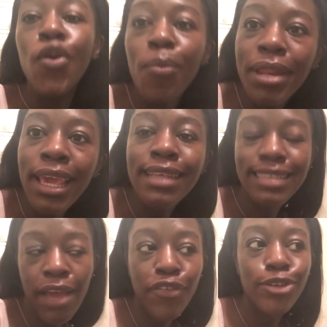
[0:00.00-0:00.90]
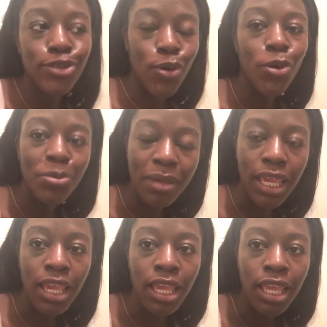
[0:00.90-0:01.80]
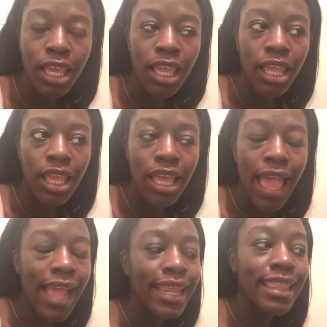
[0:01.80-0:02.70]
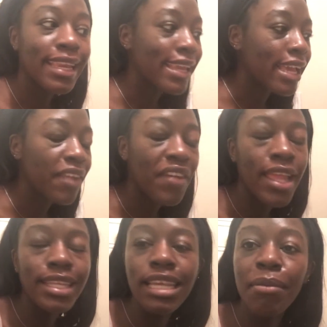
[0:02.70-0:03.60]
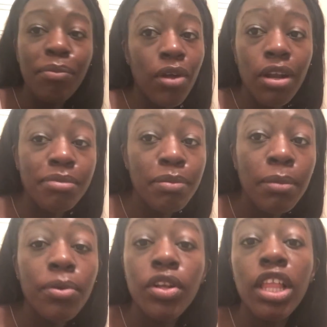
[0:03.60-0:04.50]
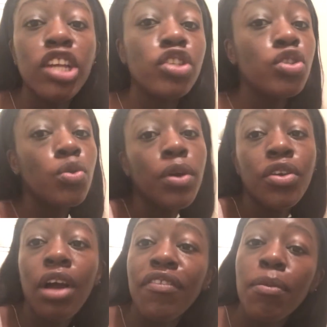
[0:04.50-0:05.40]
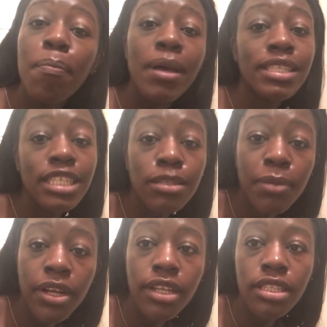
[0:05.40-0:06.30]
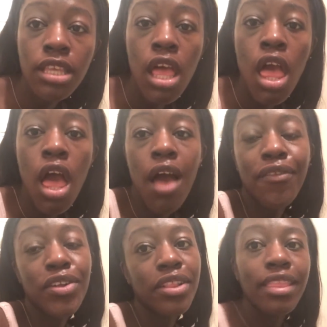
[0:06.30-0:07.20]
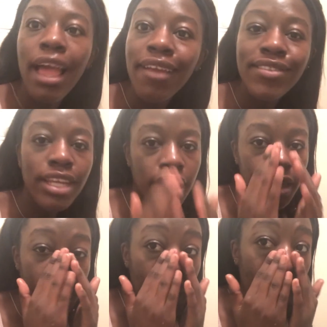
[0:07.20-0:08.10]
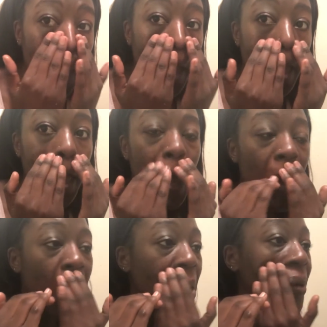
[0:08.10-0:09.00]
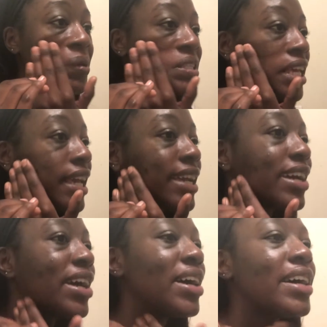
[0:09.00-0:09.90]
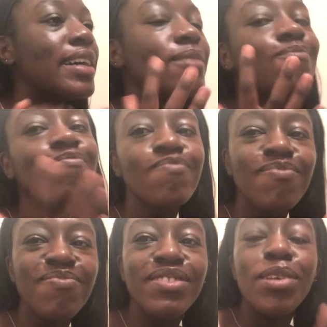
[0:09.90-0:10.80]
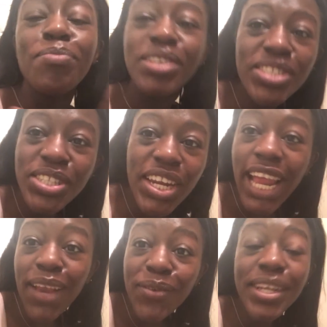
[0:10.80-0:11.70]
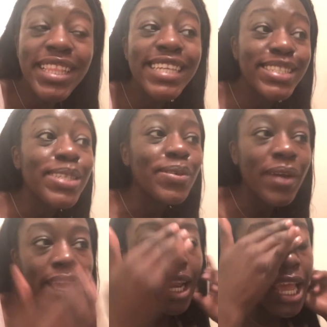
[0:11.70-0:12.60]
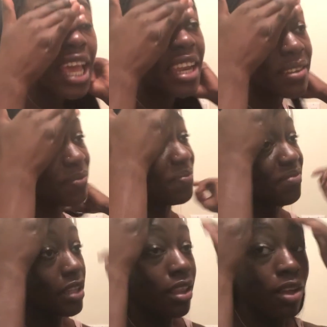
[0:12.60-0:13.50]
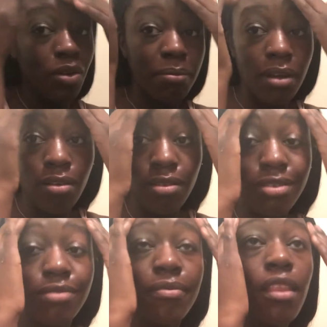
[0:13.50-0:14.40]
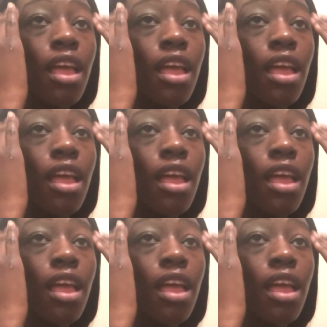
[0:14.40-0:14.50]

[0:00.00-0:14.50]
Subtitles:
nobody has ever told me anything negative. Anytime I brought it up to people, they're like, do it, you'll have the best experience of your life, da da da. And I was like, but should I really do it? And lo and behold,